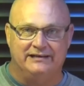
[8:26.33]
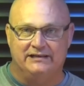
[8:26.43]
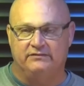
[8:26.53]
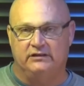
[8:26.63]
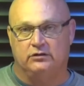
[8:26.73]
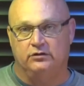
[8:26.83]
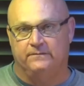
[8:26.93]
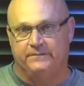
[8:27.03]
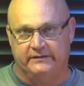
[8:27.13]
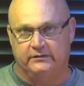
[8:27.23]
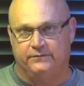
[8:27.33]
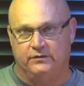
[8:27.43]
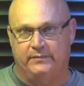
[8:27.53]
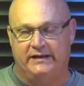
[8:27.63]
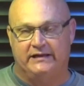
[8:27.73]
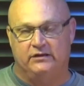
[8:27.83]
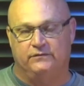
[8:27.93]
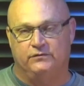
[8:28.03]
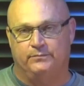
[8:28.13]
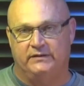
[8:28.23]
and even include field for the back end
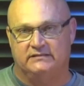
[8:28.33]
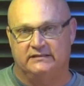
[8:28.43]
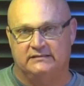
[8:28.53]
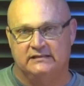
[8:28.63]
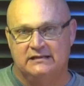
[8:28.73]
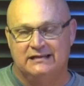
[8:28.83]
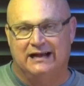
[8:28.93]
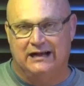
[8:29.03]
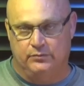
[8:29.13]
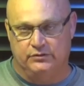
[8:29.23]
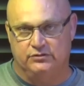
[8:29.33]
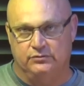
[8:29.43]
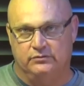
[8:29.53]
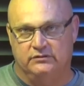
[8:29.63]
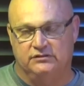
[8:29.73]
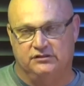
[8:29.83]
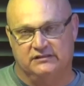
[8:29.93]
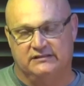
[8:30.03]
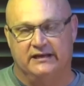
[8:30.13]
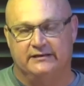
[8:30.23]
of your pick 6, I would do
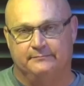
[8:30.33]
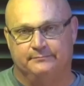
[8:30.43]
just that.